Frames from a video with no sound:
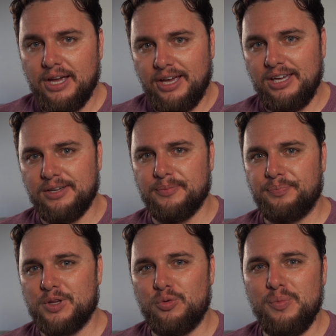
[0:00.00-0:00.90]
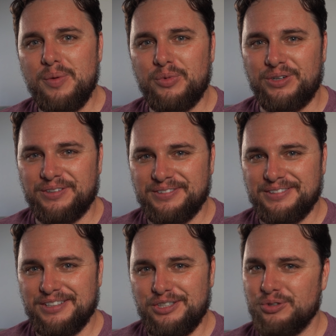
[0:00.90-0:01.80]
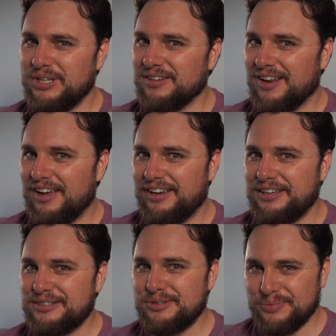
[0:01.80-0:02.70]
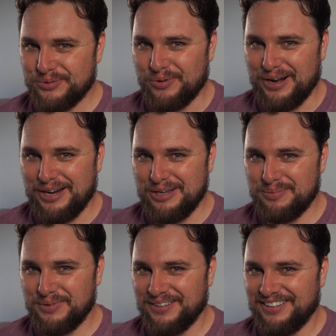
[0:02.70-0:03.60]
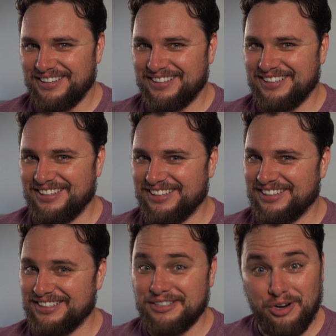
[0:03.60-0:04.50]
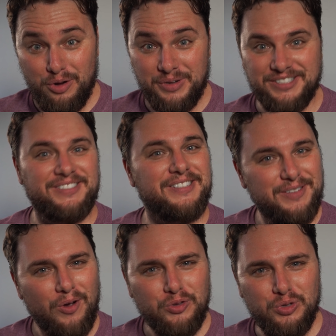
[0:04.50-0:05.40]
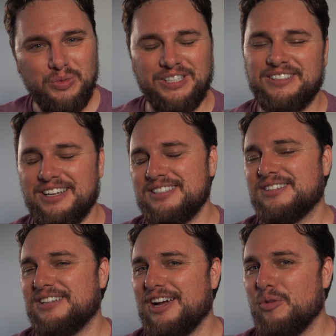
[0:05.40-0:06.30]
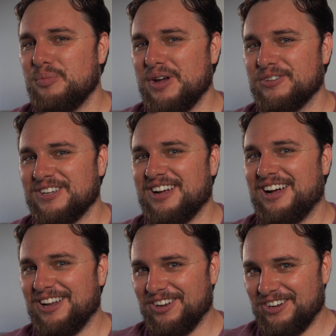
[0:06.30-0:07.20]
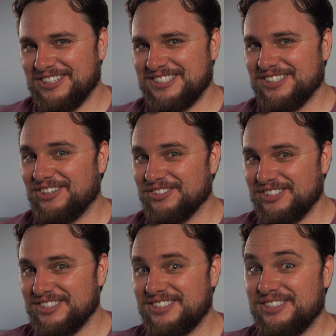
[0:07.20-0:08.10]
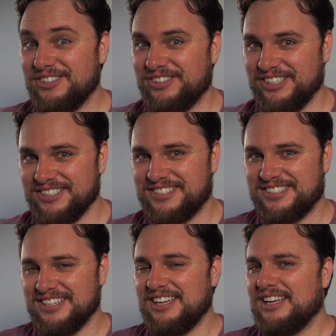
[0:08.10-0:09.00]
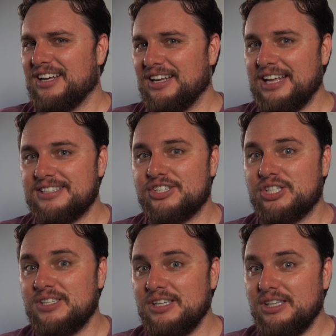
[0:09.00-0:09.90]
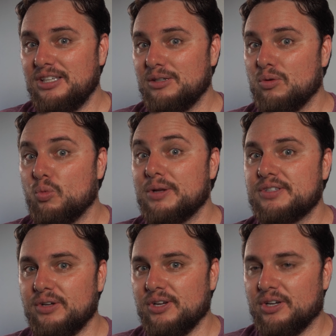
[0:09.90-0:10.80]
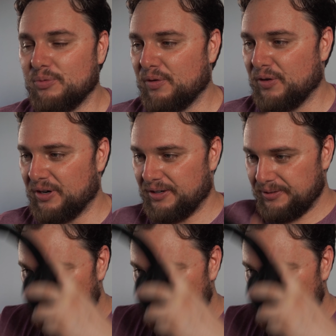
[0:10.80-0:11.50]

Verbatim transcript: Hey, remember, you can like, subscribe and comment, talk to me. That's gonna help me out a lot on this series. Let's see what's going on with her.